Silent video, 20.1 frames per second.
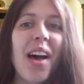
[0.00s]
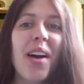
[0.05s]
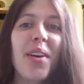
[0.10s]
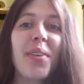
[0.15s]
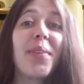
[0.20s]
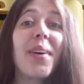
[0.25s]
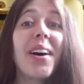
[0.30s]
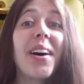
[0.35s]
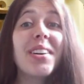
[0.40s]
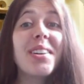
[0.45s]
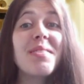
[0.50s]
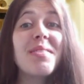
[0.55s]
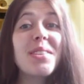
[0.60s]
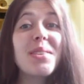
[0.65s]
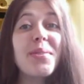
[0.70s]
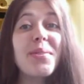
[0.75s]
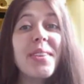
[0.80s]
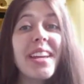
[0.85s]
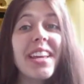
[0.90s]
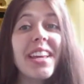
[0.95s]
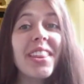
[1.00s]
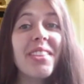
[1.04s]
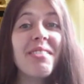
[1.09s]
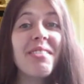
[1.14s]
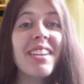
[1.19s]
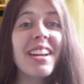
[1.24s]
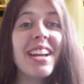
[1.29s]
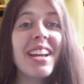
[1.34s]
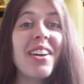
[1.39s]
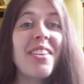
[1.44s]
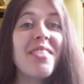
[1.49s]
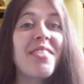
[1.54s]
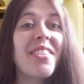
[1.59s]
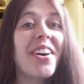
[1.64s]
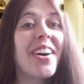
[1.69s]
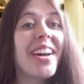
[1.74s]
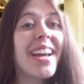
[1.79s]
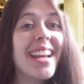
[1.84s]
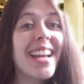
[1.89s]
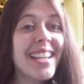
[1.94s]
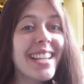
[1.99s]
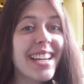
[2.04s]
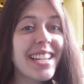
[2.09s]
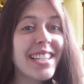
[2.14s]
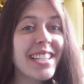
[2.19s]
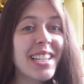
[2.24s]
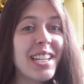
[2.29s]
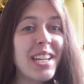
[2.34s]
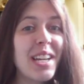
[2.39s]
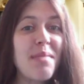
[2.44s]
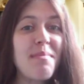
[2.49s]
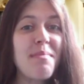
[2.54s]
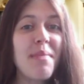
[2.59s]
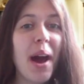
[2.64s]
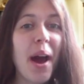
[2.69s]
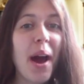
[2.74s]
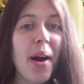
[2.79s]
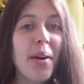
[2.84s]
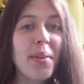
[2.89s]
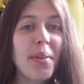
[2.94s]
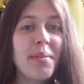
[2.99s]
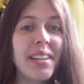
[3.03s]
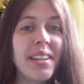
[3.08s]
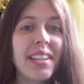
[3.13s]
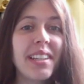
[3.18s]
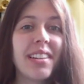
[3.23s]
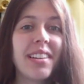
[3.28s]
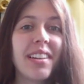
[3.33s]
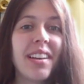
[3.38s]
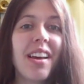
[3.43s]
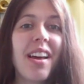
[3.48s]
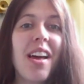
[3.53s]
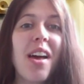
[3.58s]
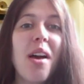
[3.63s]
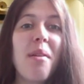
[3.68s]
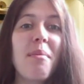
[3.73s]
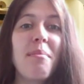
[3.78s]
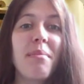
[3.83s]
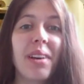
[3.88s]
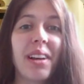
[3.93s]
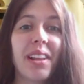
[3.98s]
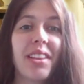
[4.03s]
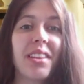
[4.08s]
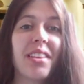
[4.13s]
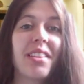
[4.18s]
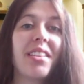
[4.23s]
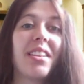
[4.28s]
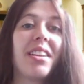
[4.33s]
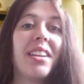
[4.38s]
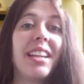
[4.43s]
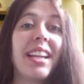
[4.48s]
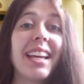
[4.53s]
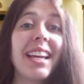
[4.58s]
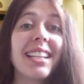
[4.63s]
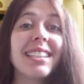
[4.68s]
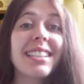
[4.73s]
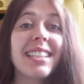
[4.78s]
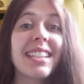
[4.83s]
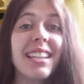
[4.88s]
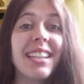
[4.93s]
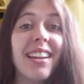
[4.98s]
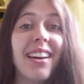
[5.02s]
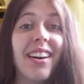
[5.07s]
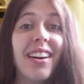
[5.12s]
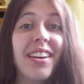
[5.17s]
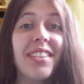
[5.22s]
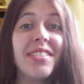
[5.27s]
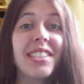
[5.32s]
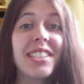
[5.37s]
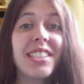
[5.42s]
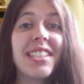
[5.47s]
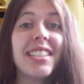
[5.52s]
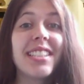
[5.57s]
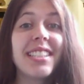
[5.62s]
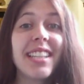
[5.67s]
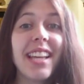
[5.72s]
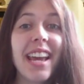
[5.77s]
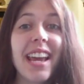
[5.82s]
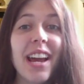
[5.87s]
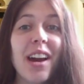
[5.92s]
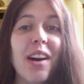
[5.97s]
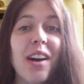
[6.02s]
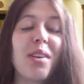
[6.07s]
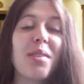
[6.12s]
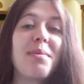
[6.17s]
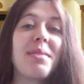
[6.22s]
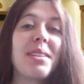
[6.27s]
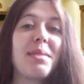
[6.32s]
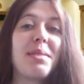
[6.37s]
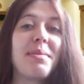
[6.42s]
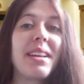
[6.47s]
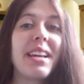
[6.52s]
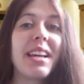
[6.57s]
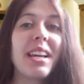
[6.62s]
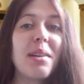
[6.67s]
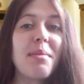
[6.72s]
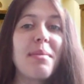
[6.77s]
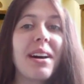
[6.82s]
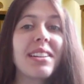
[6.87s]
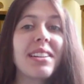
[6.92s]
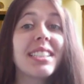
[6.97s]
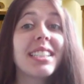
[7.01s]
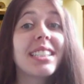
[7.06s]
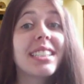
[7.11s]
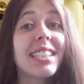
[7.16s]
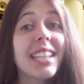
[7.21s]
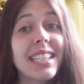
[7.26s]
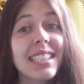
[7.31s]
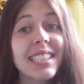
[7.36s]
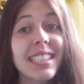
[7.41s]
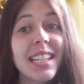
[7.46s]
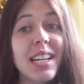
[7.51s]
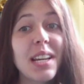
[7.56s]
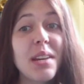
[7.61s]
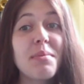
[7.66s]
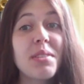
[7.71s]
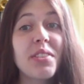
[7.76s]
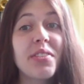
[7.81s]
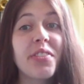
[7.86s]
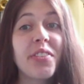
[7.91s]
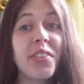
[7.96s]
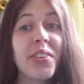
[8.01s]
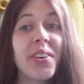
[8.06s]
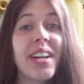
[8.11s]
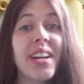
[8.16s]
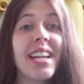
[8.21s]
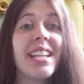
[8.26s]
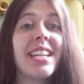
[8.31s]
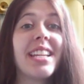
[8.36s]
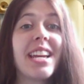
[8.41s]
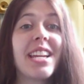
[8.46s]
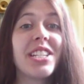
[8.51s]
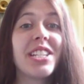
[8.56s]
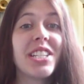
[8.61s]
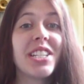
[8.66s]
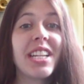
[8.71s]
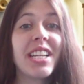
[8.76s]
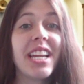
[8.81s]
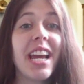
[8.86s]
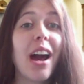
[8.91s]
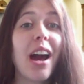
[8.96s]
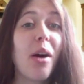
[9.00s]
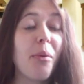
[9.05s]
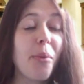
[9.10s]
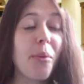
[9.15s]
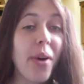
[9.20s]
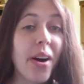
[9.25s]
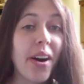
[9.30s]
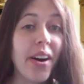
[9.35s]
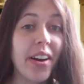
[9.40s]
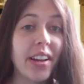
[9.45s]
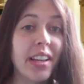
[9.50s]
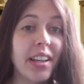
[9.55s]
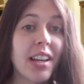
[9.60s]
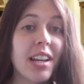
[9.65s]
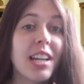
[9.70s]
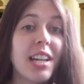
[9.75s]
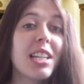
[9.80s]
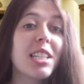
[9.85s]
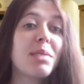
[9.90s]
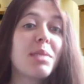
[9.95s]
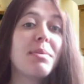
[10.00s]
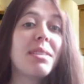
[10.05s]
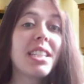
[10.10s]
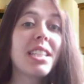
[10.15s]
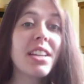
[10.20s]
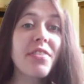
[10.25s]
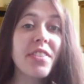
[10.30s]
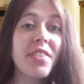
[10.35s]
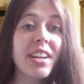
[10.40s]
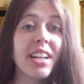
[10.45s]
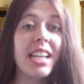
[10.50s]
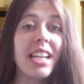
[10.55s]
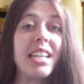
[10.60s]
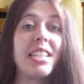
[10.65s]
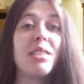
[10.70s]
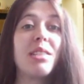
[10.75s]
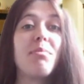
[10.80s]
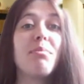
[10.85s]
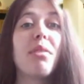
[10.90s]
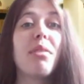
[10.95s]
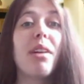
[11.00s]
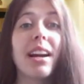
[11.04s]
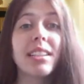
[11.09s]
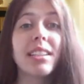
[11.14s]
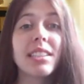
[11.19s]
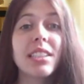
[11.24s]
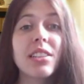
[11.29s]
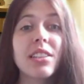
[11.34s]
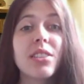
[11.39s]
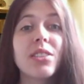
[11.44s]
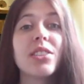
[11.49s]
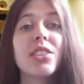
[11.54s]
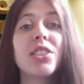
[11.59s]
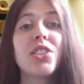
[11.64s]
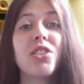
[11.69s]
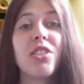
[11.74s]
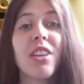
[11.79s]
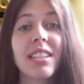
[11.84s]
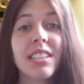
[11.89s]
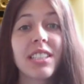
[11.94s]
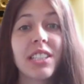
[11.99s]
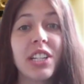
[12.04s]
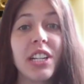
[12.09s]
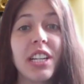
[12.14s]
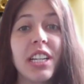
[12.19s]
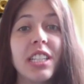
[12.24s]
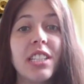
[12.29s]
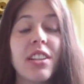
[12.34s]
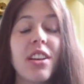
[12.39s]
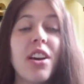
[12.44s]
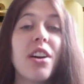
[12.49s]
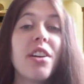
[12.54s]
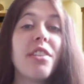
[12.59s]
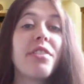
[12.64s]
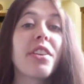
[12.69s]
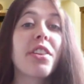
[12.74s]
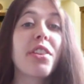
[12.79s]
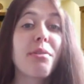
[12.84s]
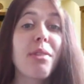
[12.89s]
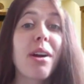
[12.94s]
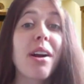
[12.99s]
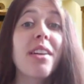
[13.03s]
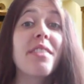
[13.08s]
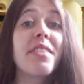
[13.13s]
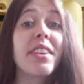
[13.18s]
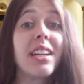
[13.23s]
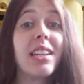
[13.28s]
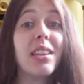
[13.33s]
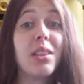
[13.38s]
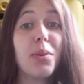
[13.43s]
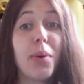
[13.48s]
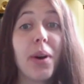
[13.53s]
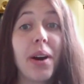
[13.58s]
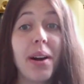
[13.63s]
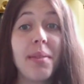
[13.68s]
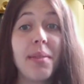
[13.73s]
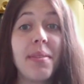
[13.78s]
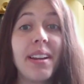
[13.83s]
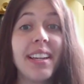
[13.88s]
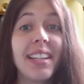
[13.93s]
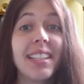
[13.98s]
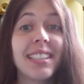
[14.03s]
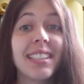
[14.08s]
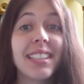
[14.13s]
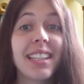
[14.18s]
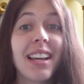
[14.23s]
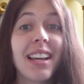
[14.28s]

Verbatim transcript: Welcome to week three of our ADHD Empowerment Month LinkedIn Lives. Today, I'll be speaking about success tips for ADHD at work, specifically some practical strategies for thriving in the workplace.